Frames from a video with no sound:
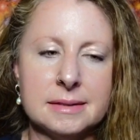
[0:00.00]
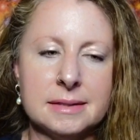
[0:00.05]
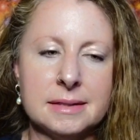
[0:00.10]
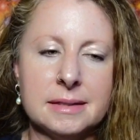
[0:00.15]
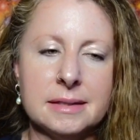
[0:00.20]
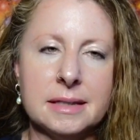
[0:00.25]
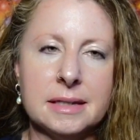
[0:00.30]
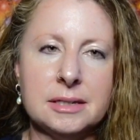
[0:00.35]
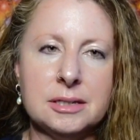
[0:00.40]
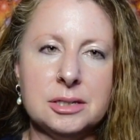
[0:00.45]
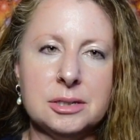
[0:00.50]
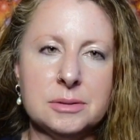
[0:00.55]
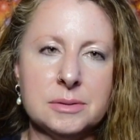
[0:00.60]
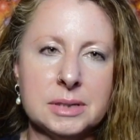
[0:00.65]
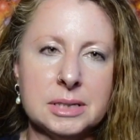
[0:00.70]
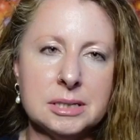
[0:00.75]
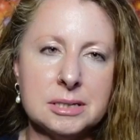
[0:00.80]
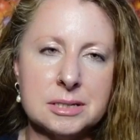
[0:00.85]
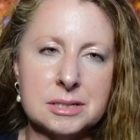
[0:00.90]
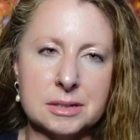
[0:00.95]
and then you
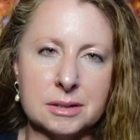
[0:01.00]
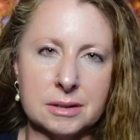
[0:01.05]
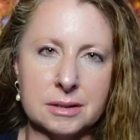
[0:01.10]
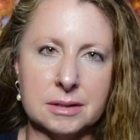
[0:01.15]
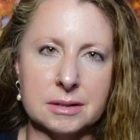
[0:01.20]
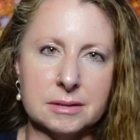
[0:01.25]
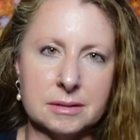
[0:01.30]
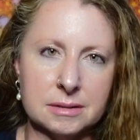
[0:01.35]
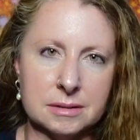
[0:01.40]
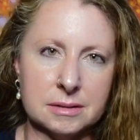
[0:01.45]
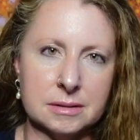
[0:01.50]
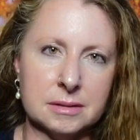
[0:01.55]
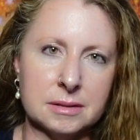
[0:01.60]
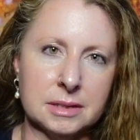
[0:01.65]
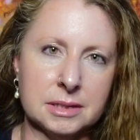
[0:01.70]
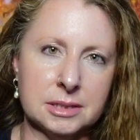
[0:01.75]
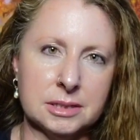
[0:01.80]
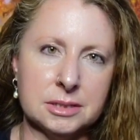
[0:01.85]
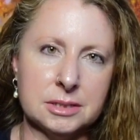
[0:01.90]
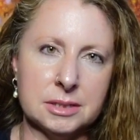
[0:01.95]
insert
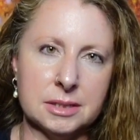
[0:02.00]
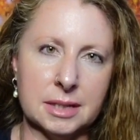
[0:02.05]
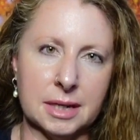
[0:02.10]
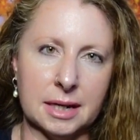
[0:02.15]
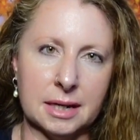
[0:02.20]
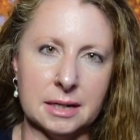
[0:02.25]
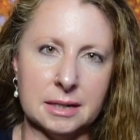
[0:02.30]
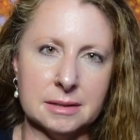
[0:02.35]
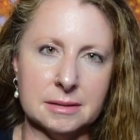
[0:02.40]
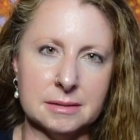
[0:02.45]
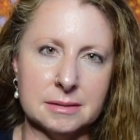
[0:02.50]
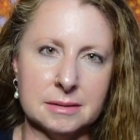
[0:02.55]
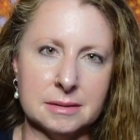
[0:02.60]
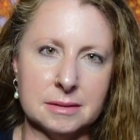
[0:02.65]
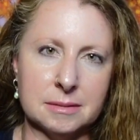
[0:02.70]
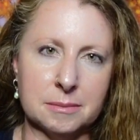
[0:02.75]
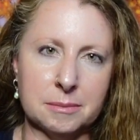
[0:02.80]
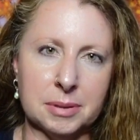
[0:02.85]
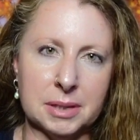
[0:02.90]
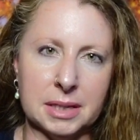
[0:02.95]
into that
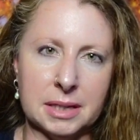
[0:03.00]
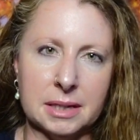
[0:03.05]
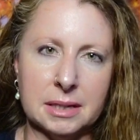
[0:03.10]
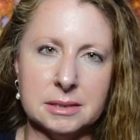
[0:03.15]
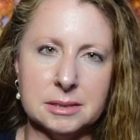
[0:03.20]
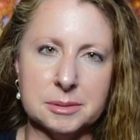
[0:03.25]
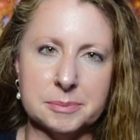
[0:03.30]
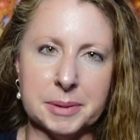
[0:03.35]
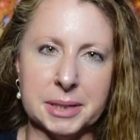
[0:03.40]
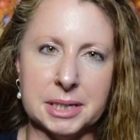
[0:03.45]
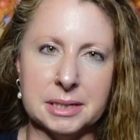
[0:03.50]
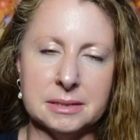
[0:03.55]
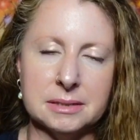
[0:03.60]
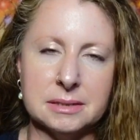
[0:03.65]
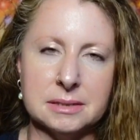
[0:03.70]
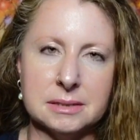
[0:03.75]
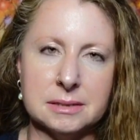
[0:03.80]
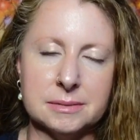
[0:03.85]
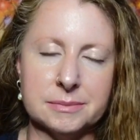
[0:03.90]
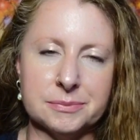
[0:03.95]
blank
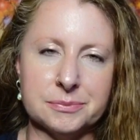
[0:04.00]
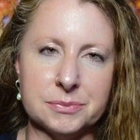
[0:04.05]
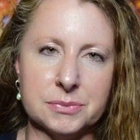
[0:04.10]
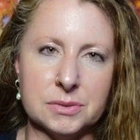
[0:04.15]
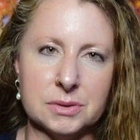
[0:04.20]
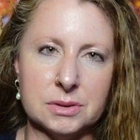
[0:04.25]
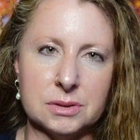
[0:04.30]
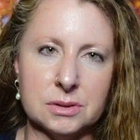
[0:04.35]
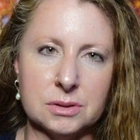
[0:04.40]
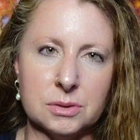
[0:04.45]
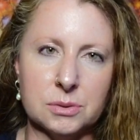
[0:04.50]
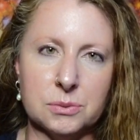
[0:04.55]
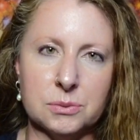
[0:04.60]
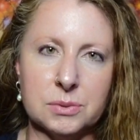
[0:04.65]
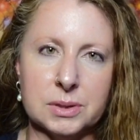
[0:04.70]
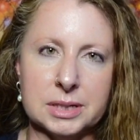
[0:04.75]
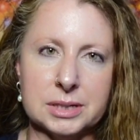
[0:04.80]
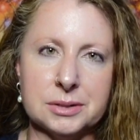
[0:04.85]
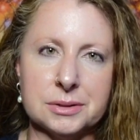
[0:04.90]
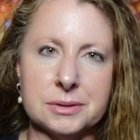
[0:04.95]
space
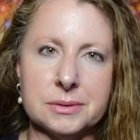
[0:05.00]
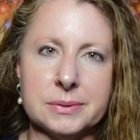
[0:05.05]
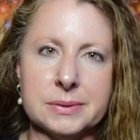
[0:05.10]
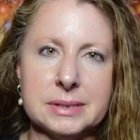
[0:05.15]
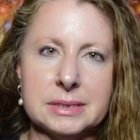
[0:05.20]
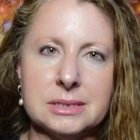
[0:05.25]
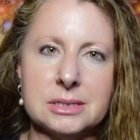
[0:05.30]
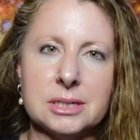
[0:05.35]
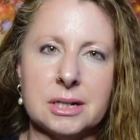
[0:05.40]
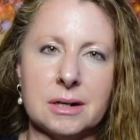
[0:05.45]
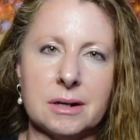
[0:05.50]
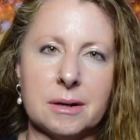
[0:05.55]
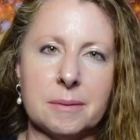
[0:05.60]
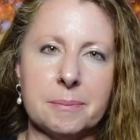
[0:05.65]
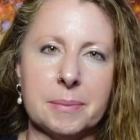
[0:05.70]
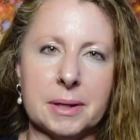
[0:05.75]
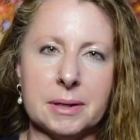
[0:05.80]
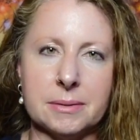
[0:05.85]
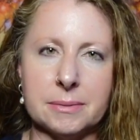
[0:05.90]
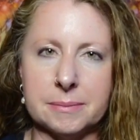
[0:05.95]
what you're going to talk
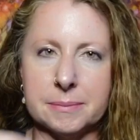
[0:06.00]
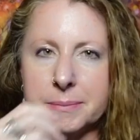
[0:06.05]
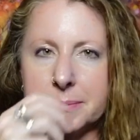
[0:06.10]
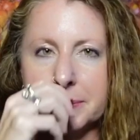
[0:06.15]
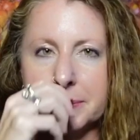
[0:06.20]
about.